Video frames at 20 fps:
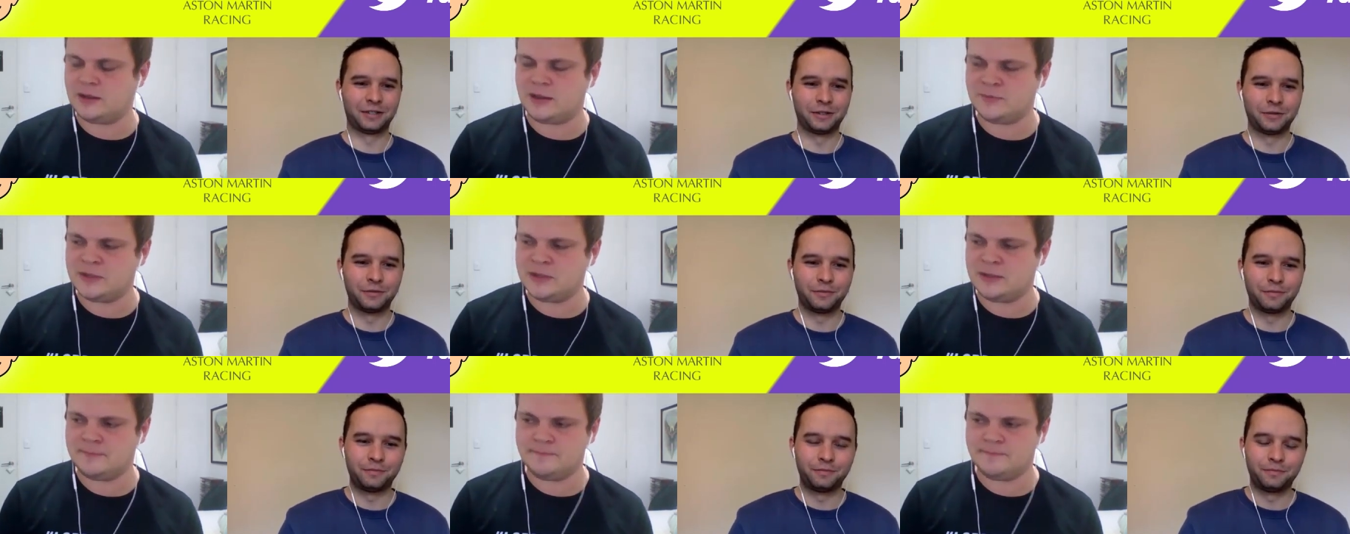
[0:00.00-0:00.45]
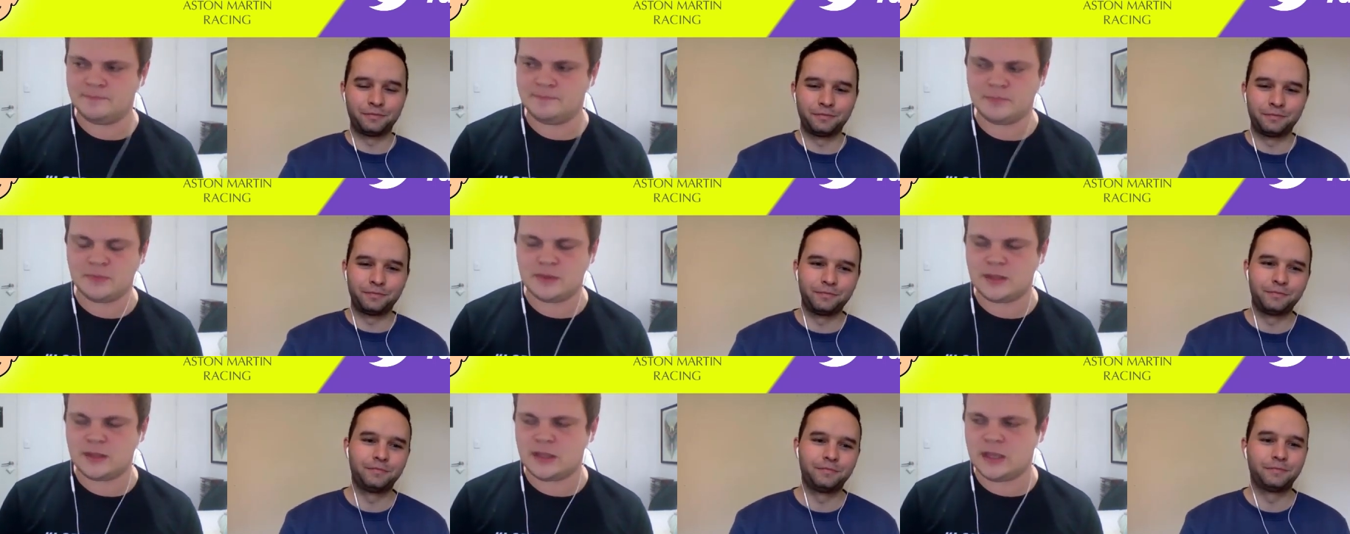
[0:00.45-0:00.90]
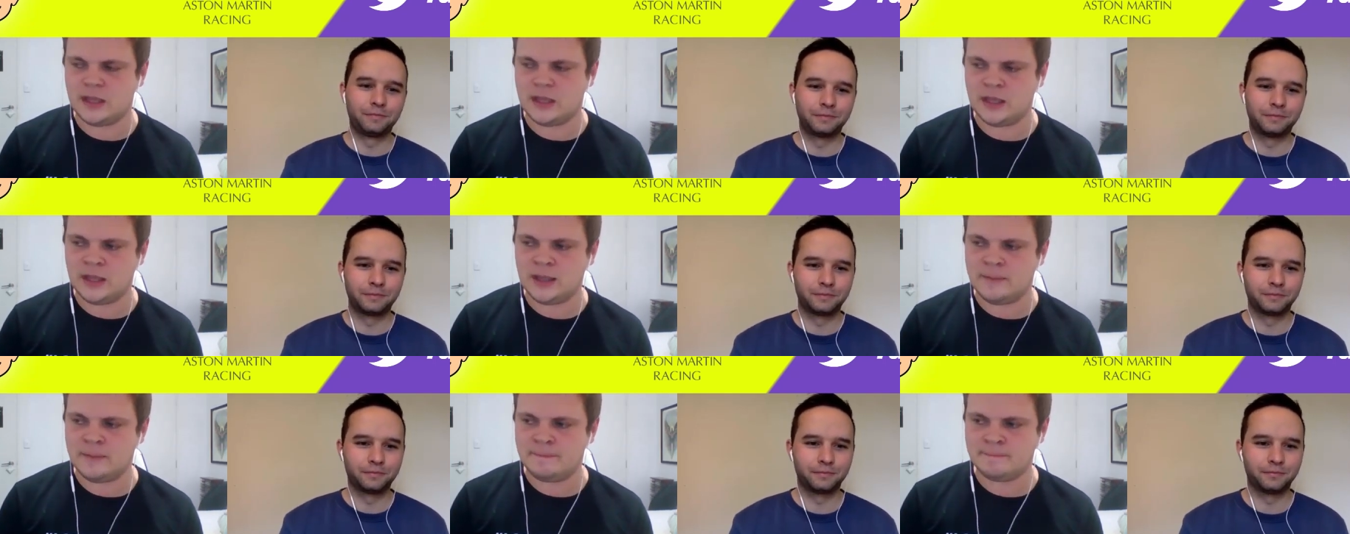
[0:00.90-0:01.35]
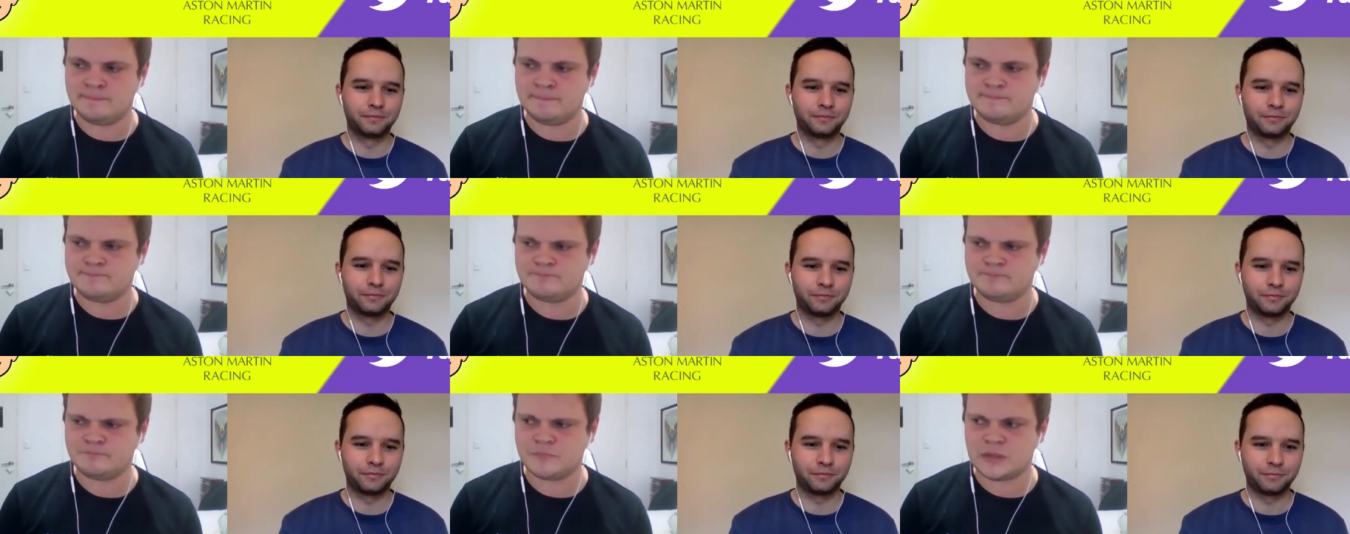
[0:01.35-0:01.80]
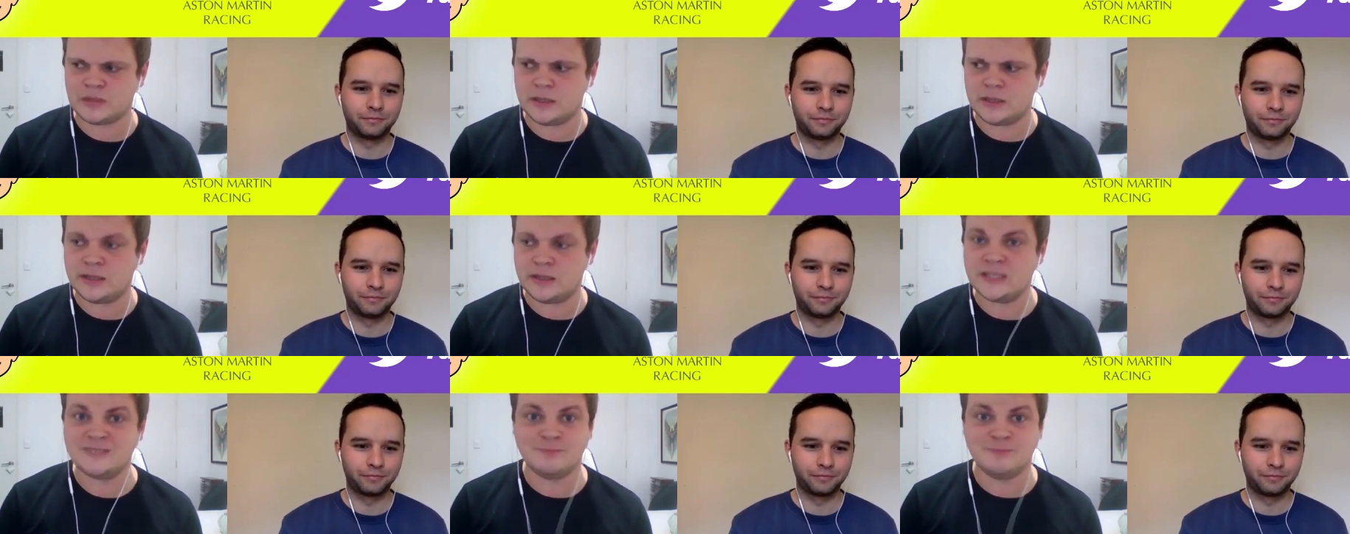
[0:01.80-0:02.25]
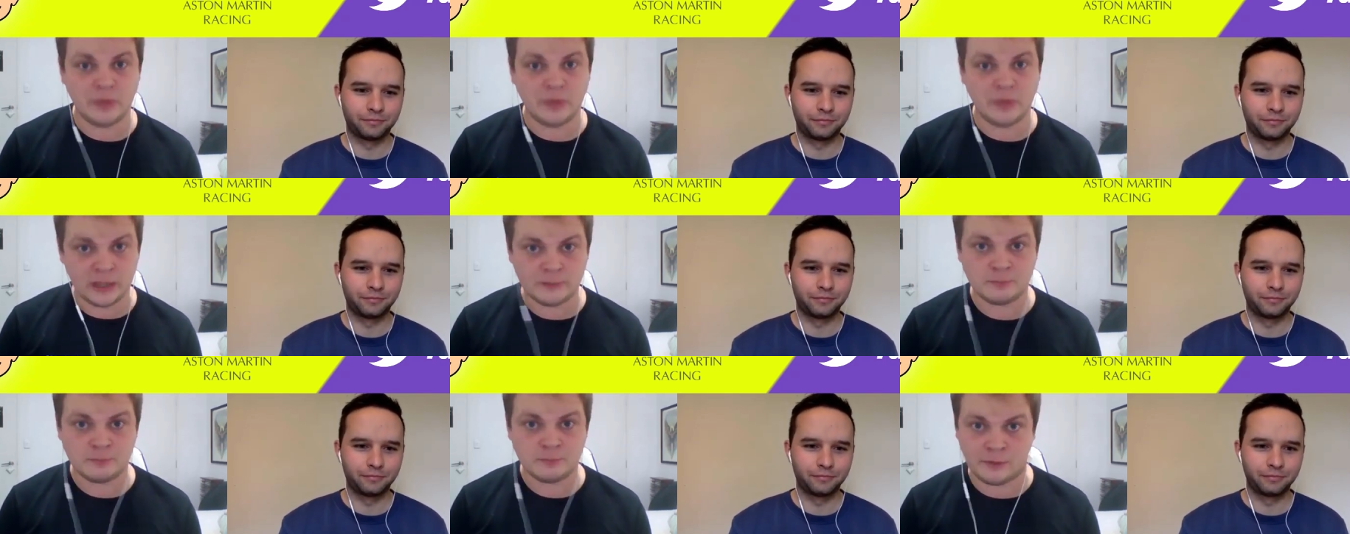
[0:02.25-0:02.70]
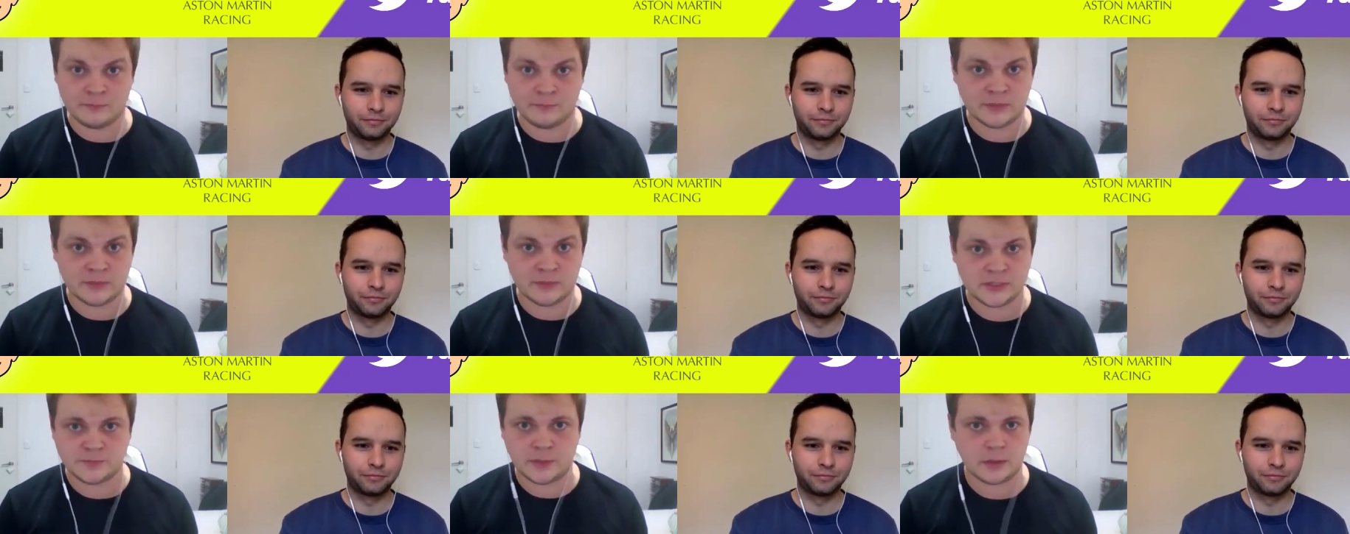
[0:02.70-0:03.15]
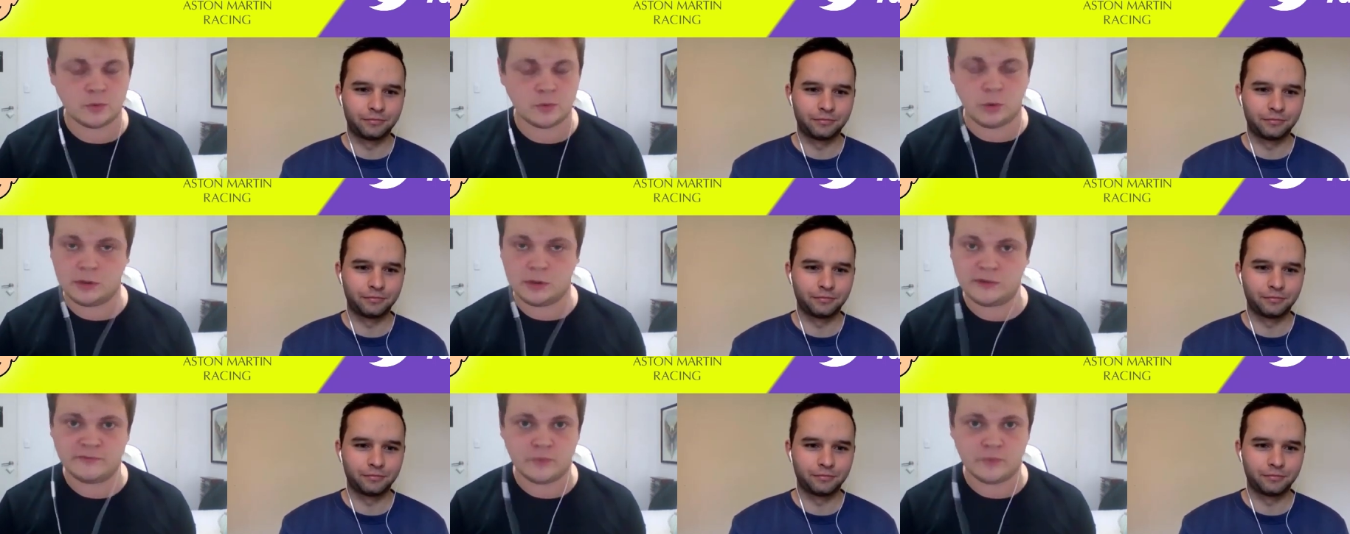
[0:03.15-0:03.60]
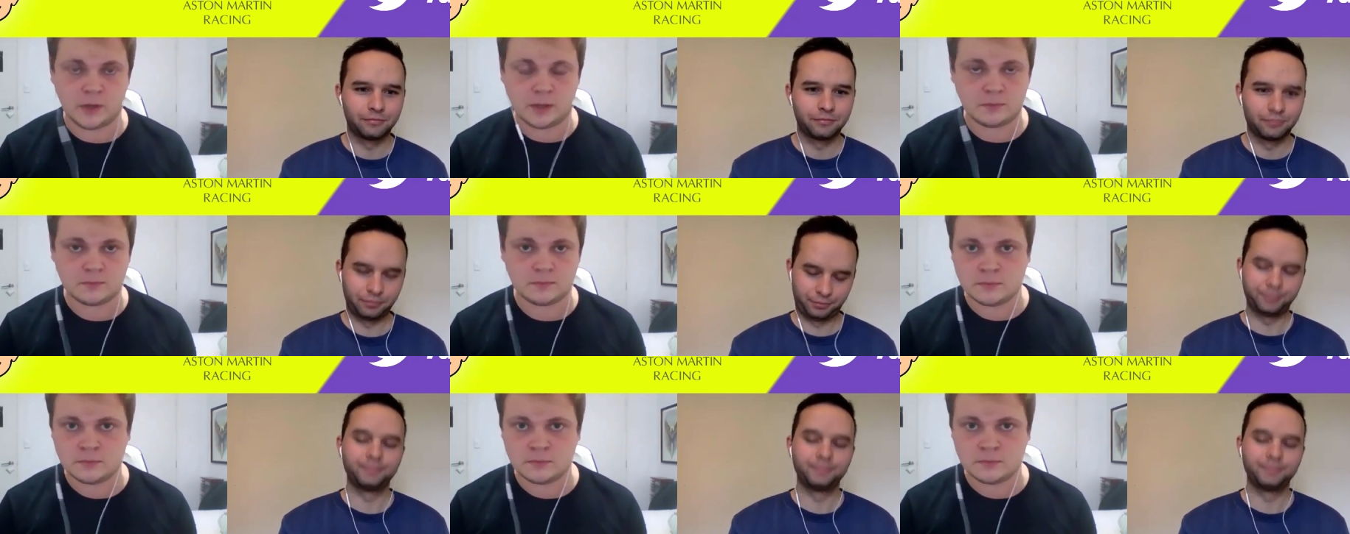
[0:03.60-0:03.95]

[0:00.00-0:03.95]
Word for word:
Speaker 1: mean, um, his big problem has been qualifying.